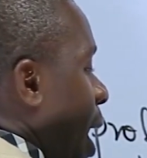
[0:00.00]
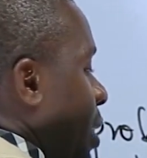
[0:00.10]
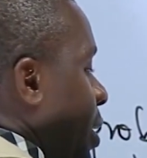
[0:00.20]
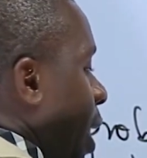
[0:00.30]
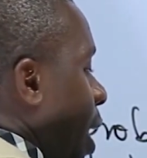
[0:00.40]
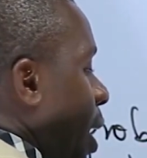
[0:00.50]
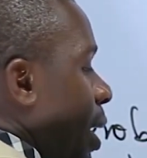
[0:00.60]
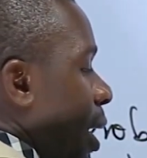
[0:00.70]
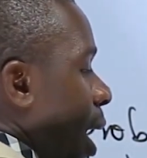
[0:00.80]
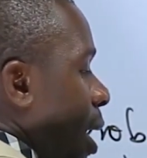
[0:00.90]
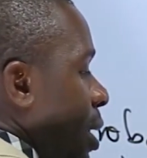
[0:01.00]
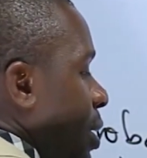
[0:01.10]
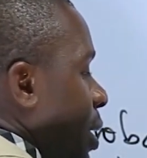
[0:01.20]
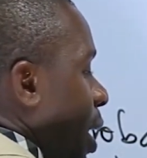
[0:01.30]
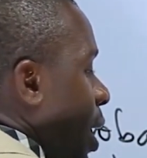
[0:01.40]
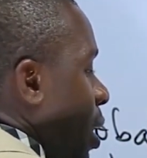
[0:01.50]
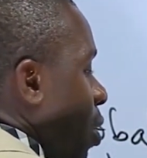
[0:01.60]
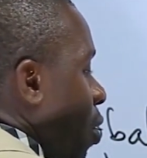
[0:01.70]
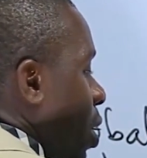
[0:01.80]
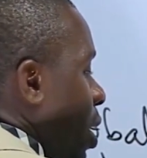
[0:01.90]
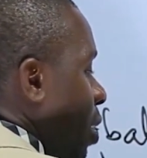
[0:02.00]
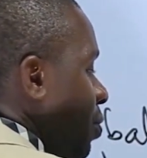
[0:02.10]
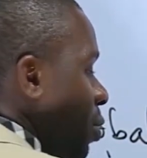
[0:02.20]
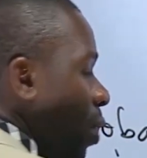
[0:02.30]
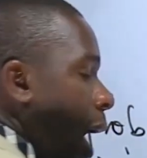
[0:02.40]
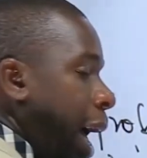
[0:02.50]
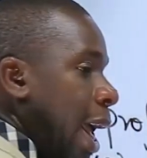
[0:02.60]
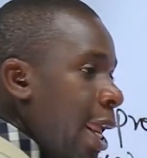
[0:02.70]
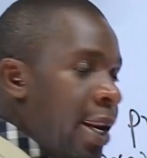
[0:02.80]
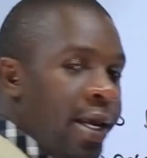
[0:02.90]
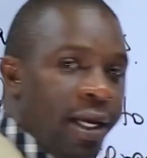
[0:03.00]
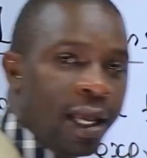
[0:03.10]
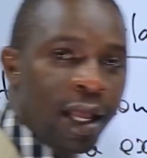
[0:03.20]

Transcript: a tail and the second coin gives you a head,